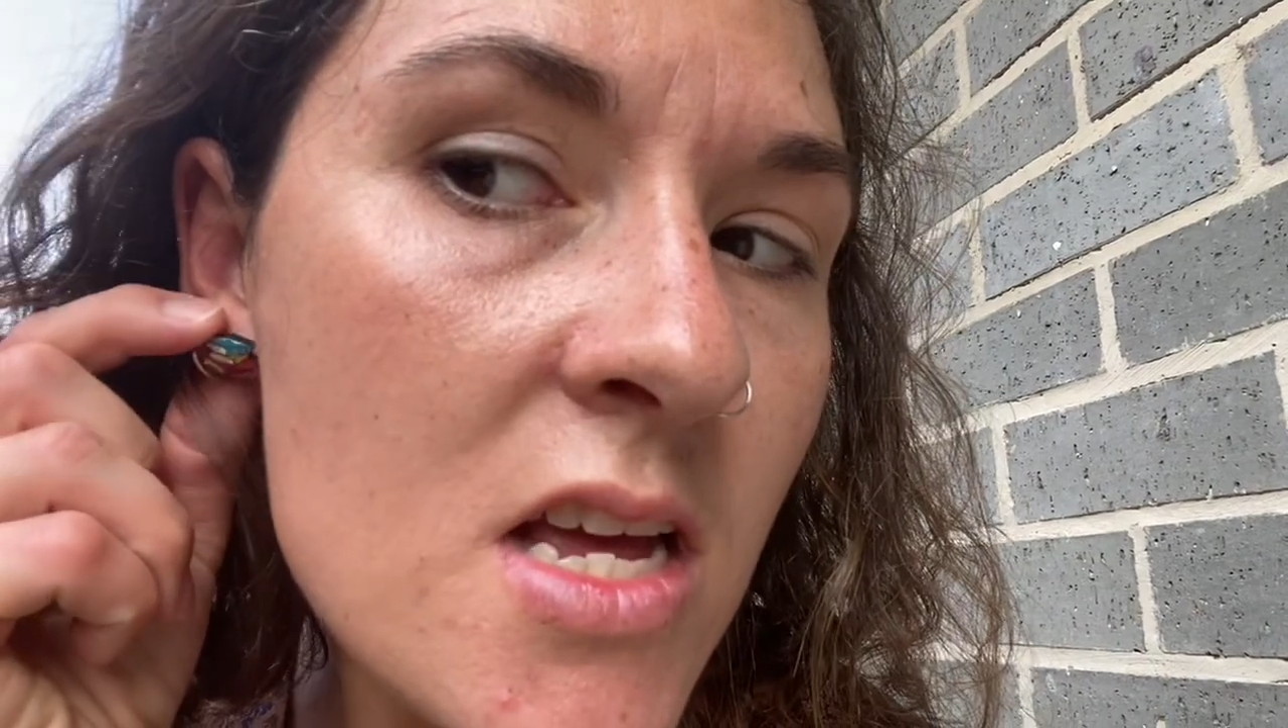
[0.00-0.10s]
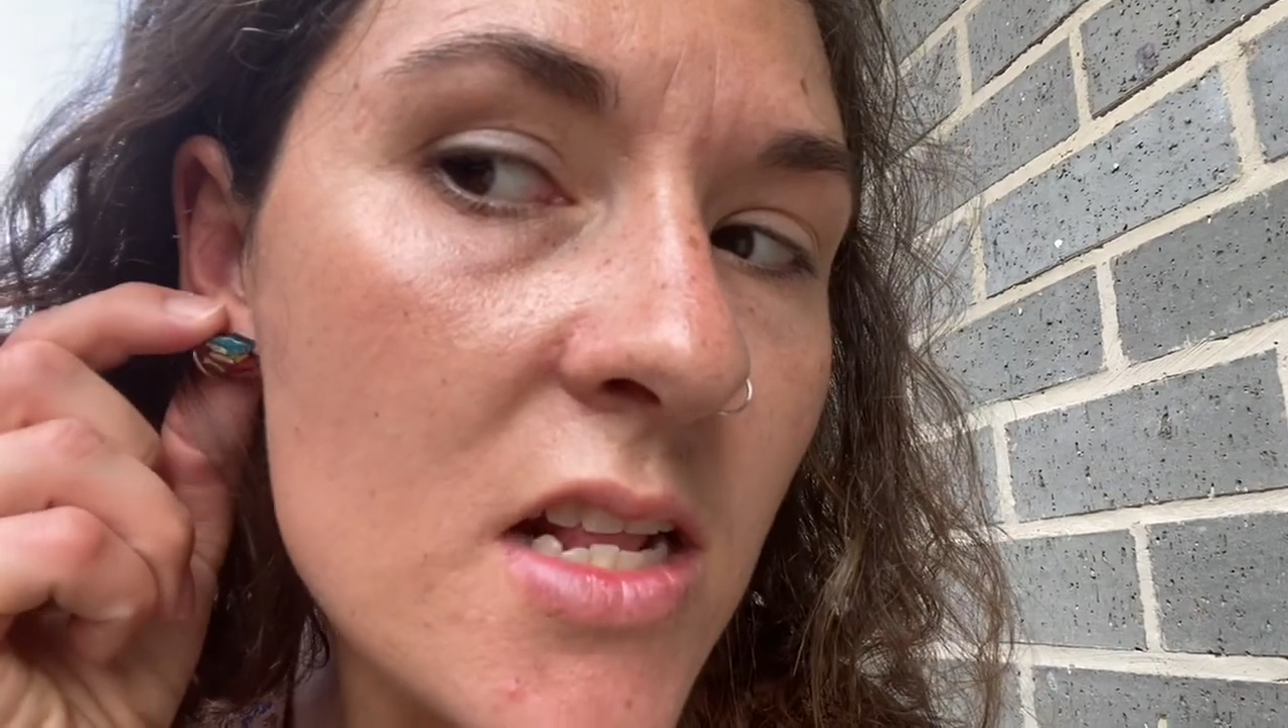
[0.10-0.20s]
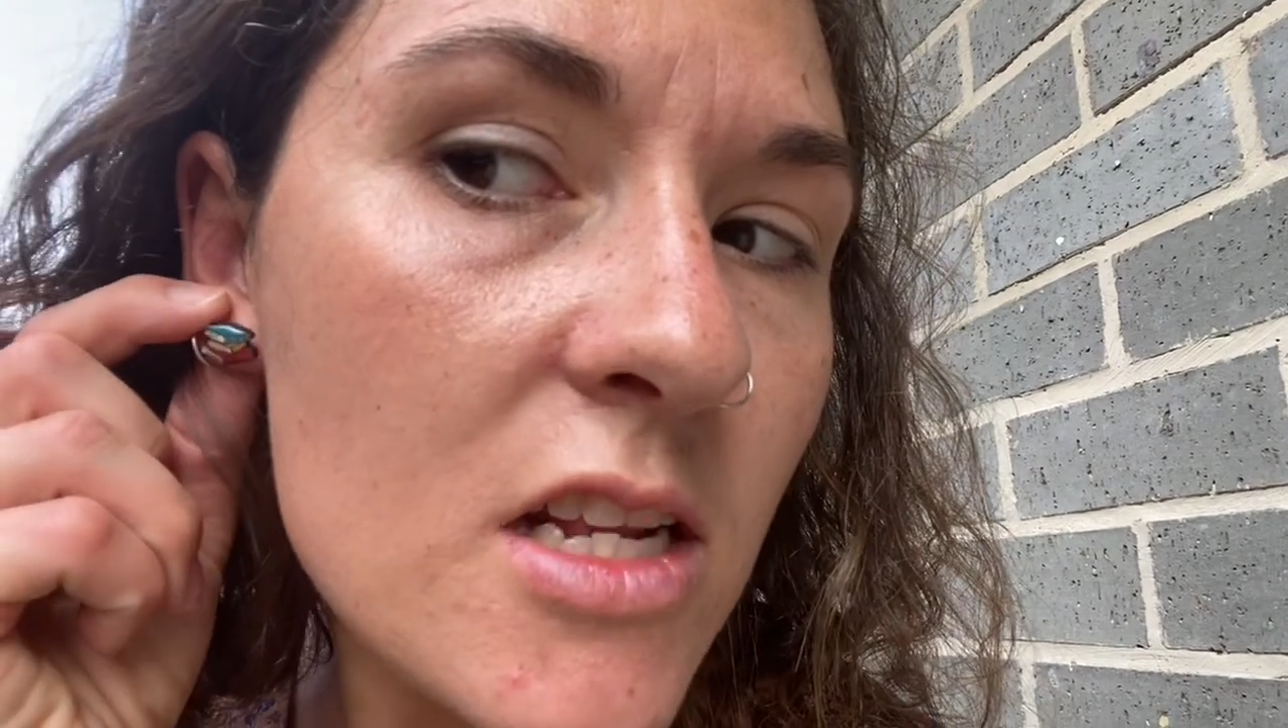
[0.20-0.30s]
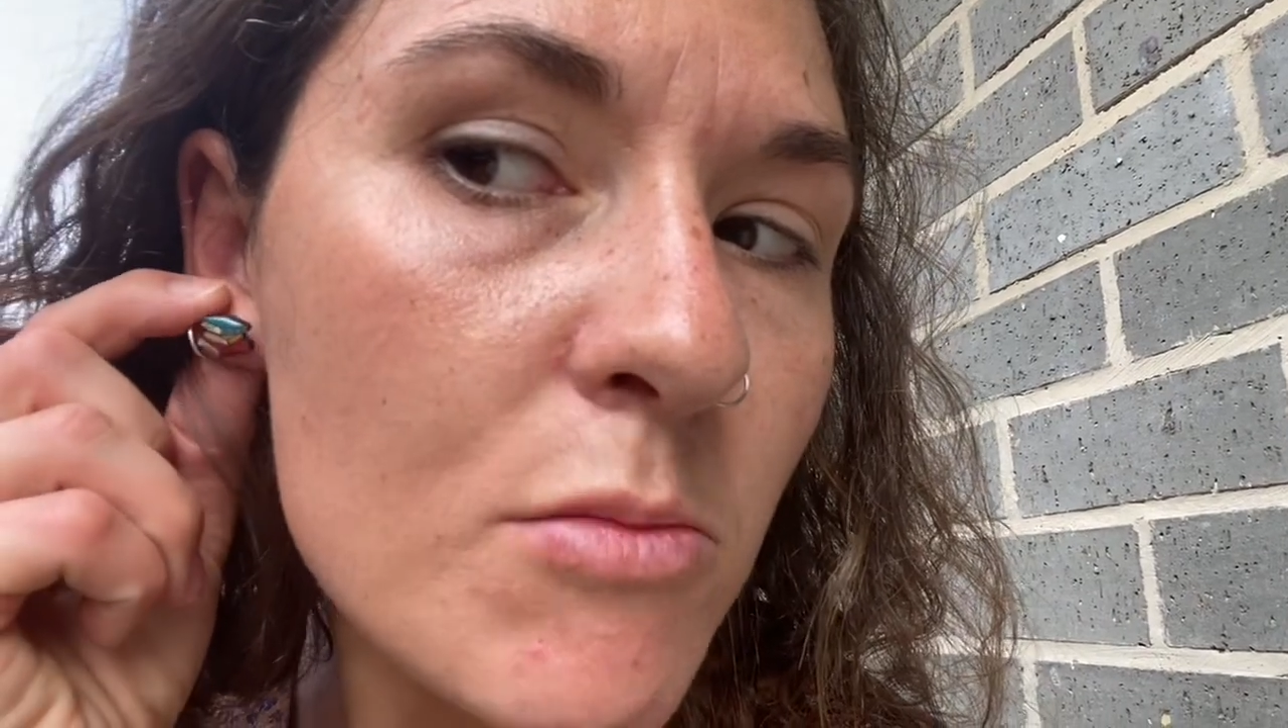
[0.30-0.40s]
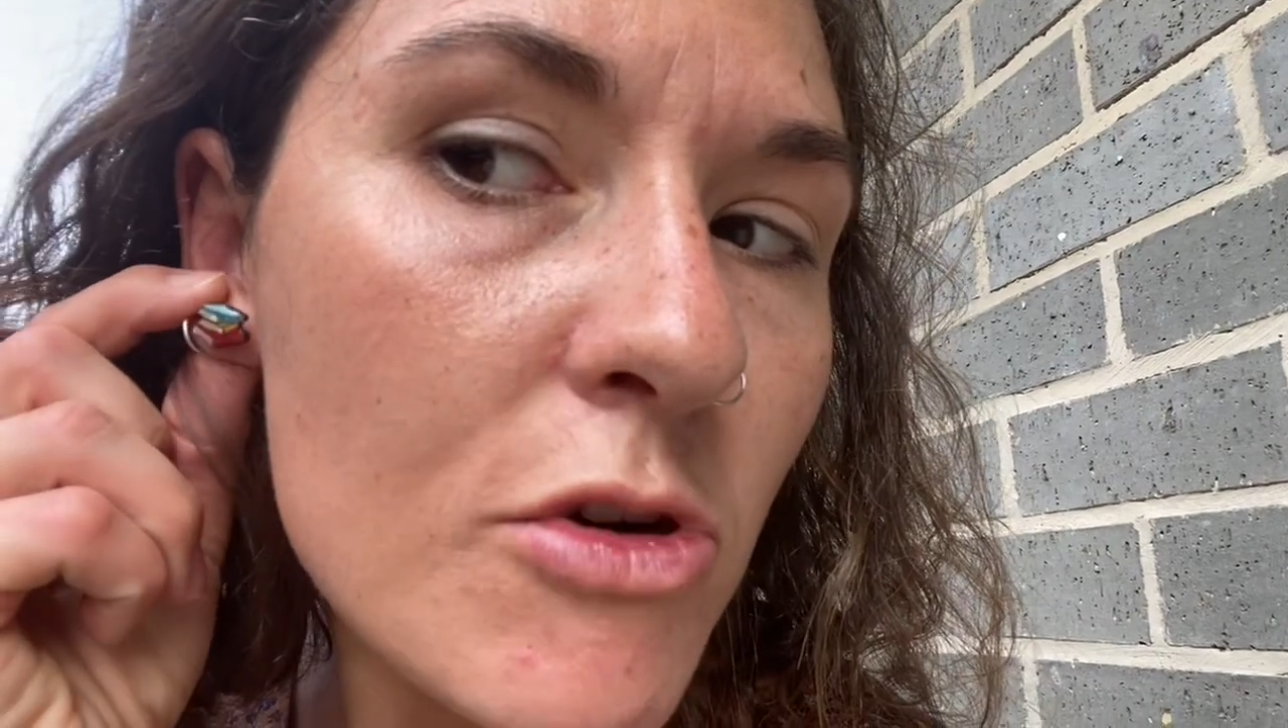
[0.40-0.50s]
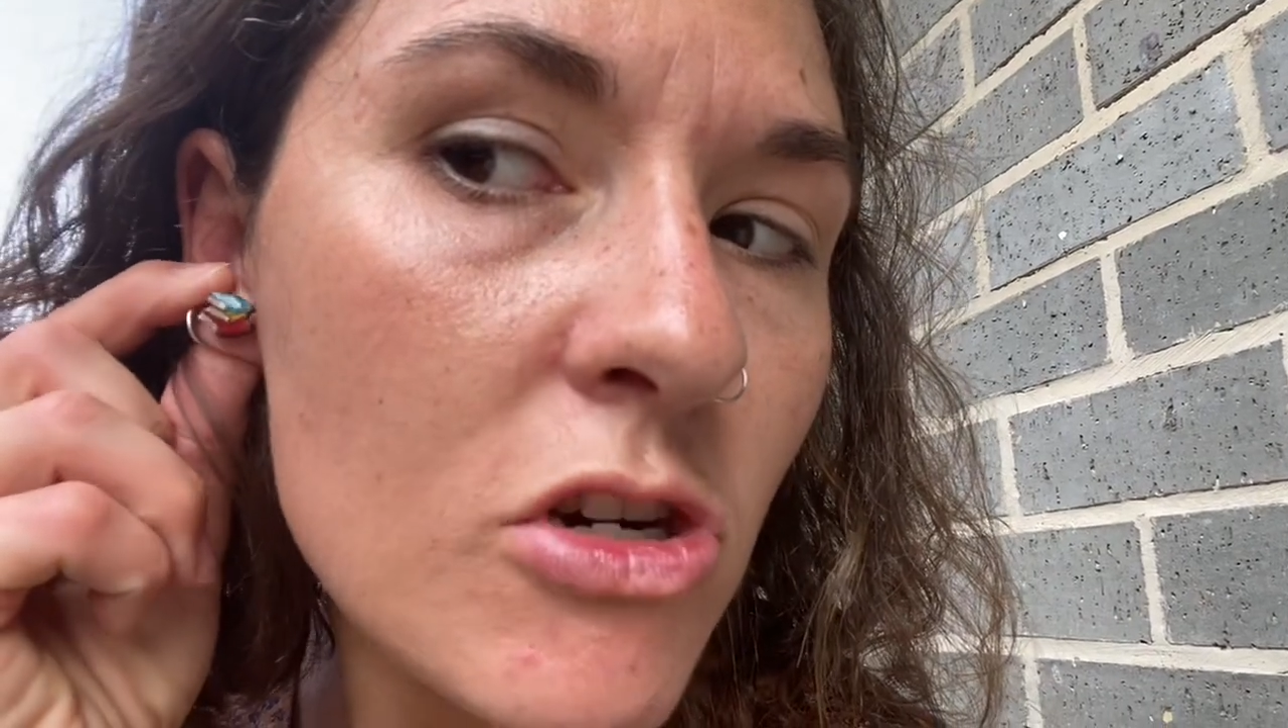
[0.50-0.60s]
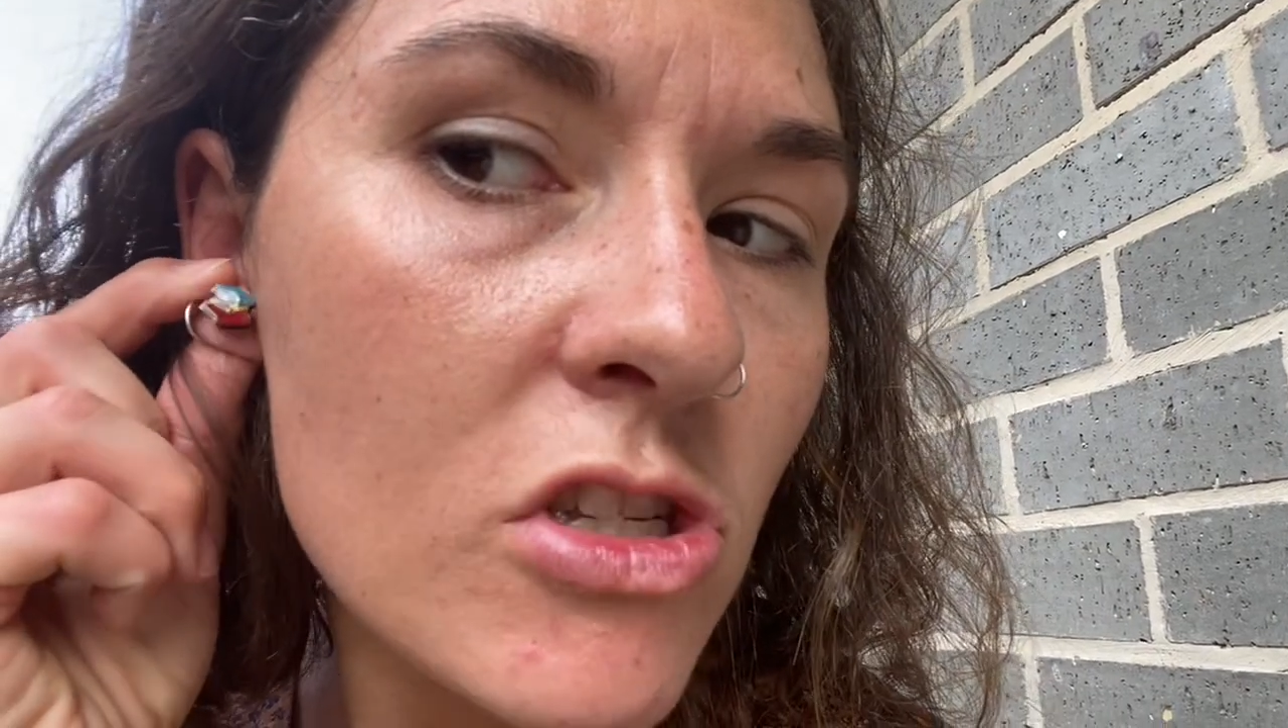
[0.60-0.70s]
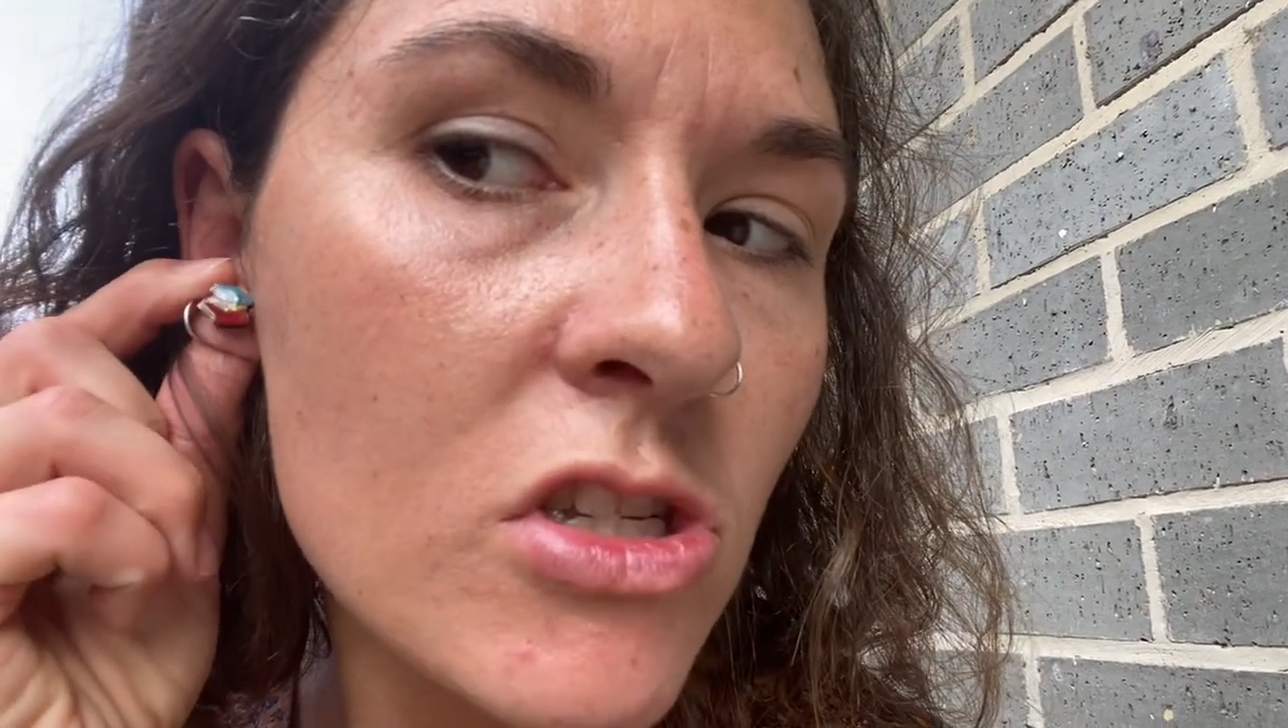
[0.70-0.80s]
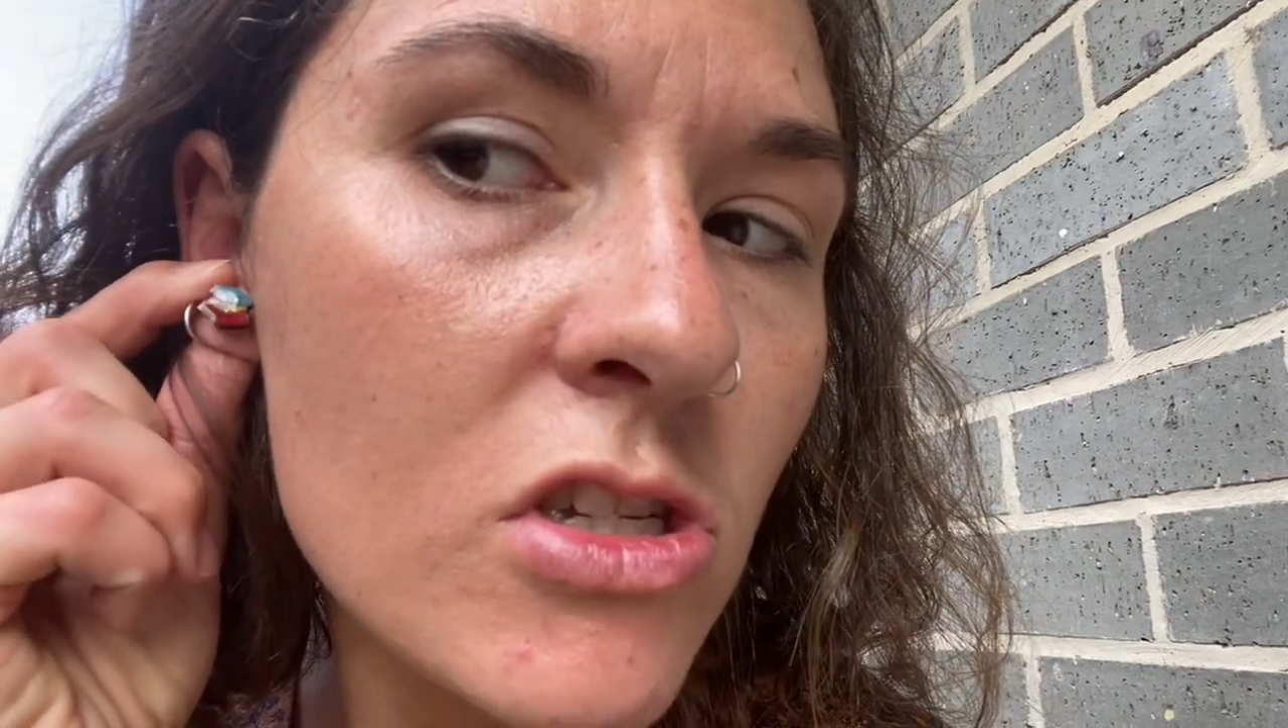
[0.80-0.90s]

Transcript: Little books,